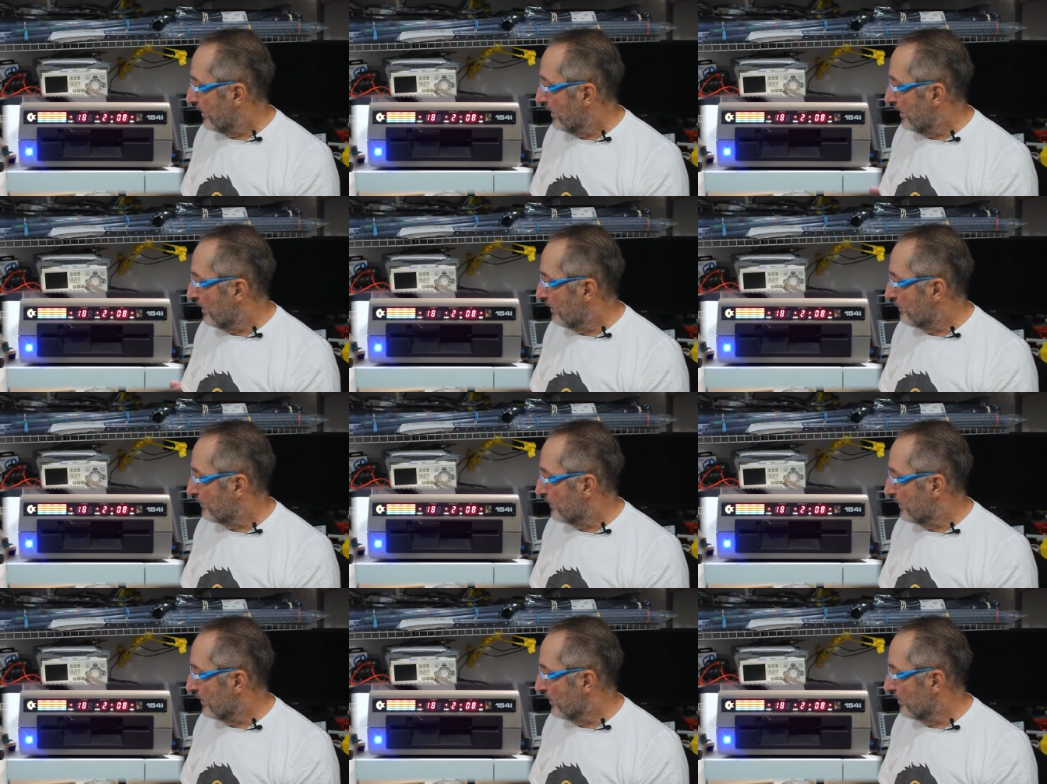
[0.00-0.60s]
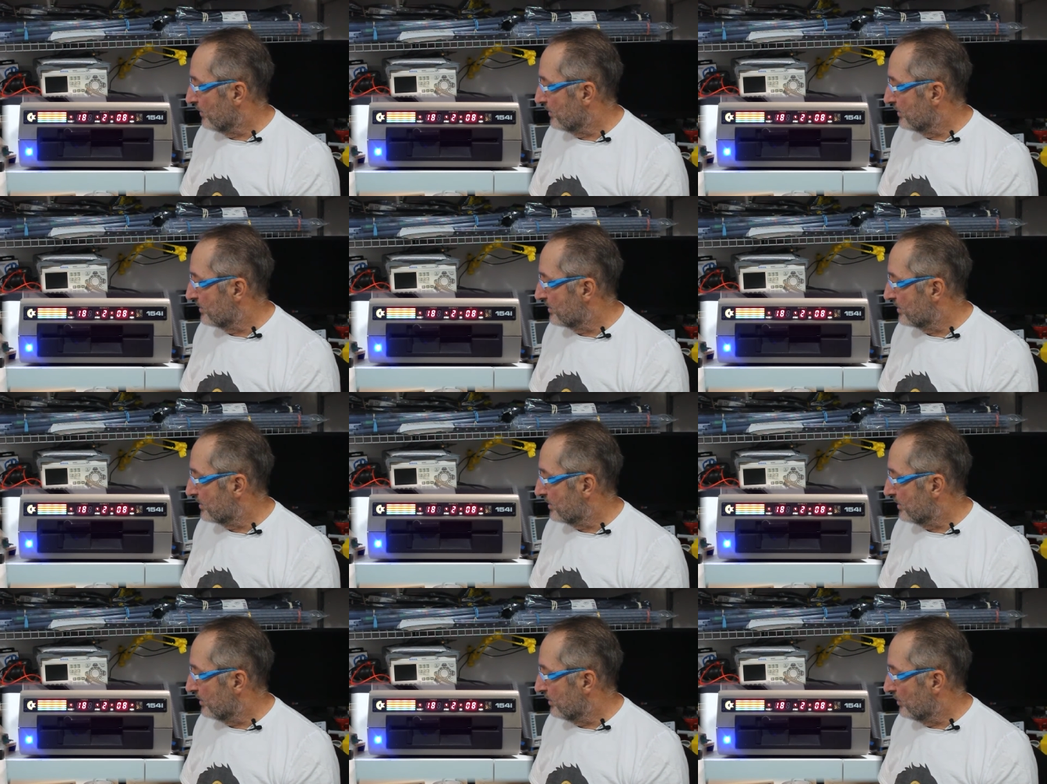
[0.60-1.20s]
If
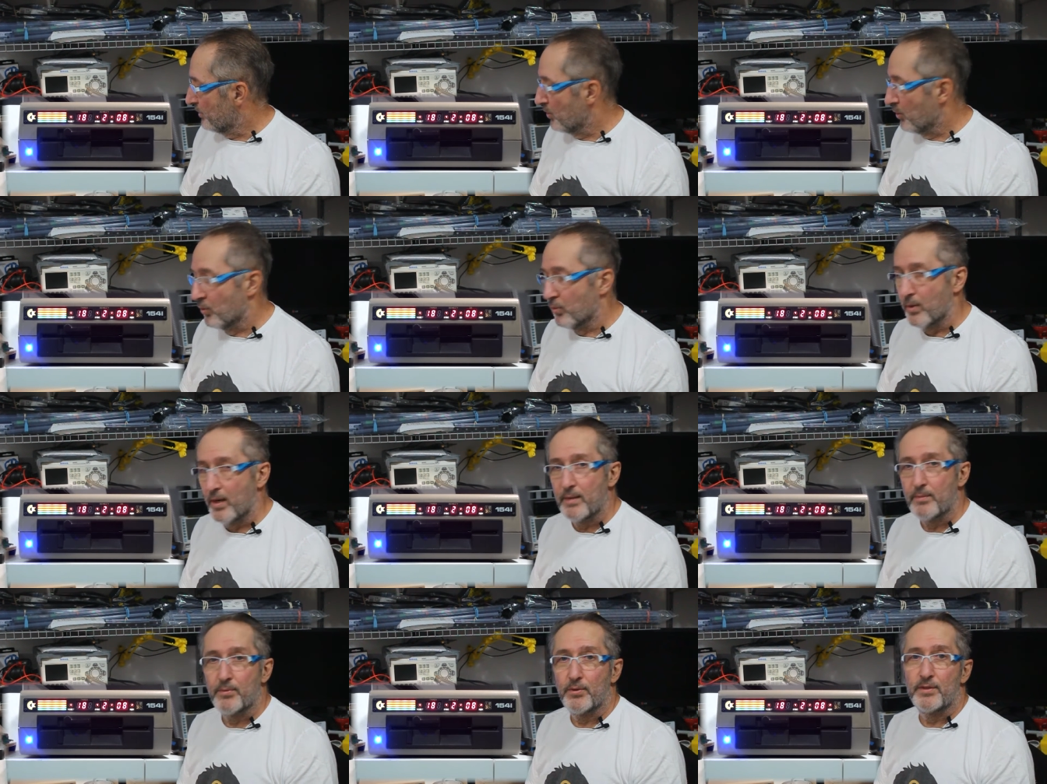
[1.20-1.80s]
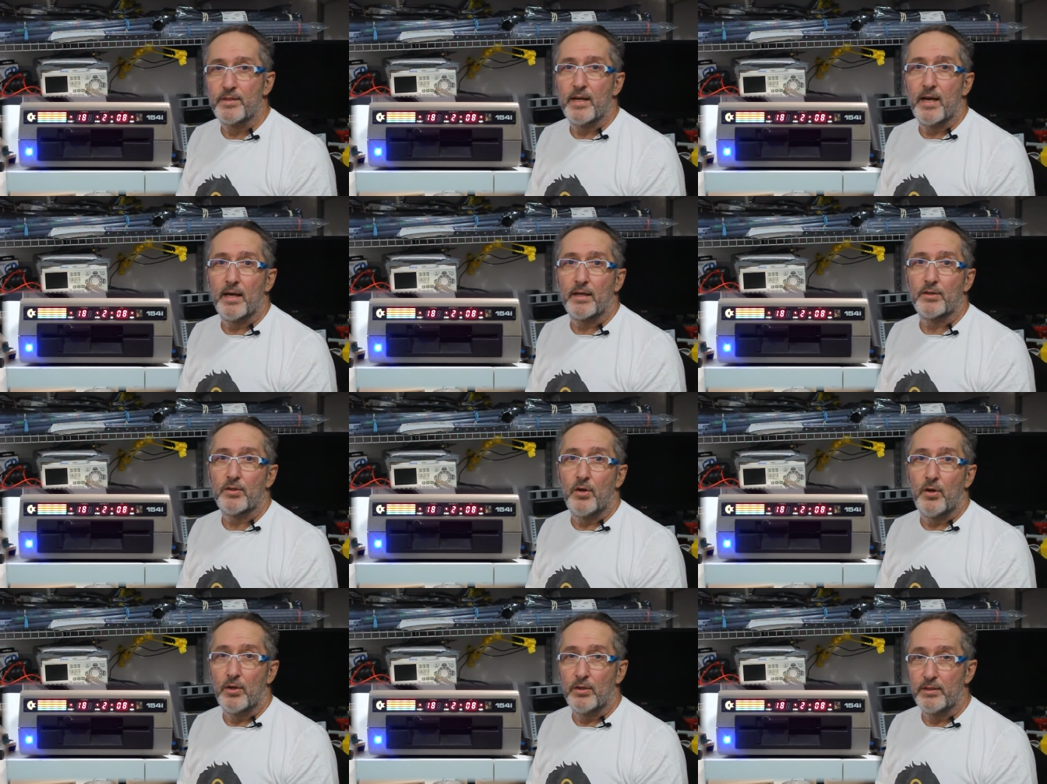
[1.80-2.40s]
there's no write
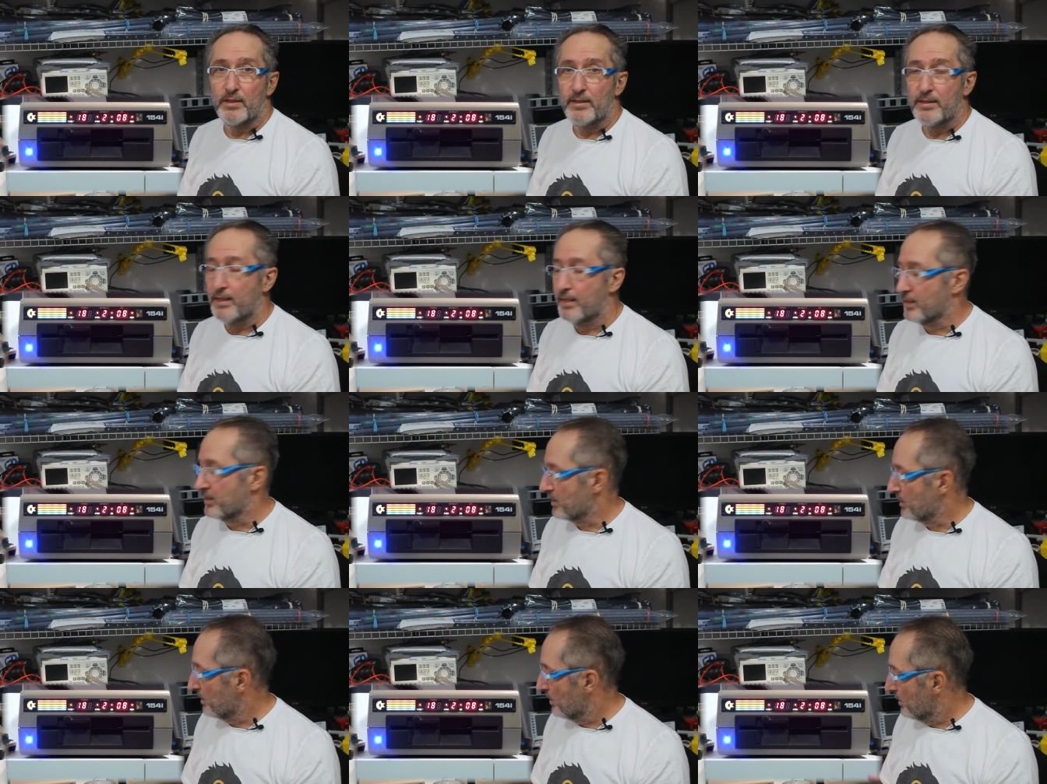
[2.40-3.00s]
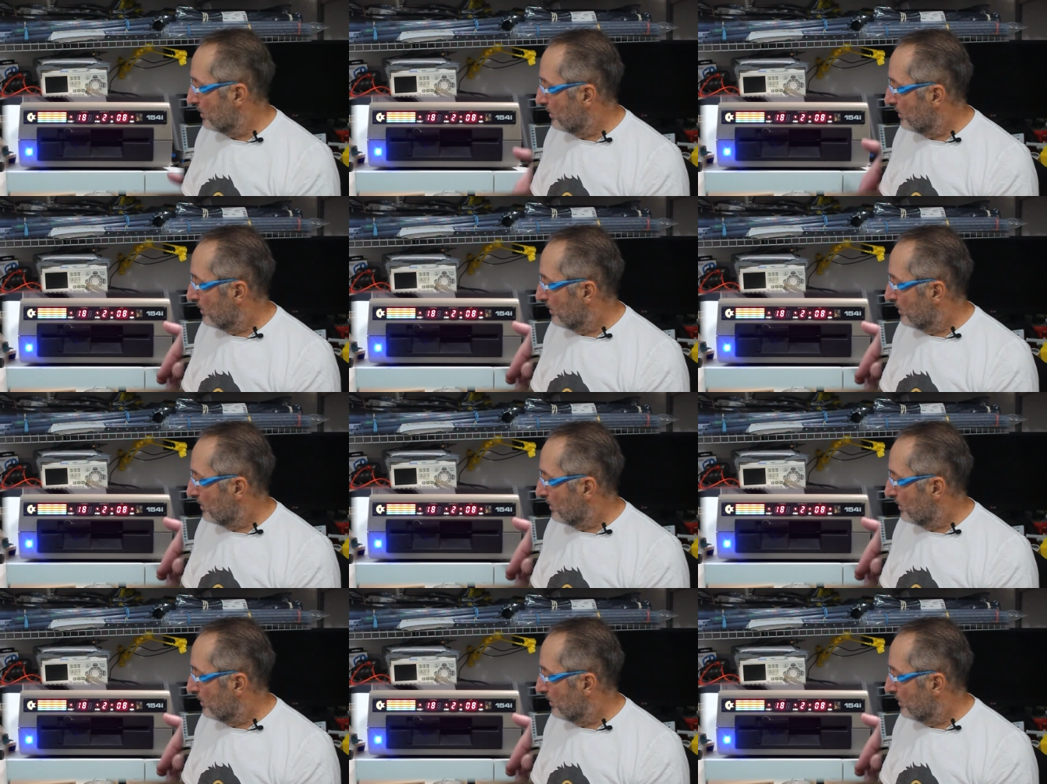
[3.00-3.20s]
protect on the disk,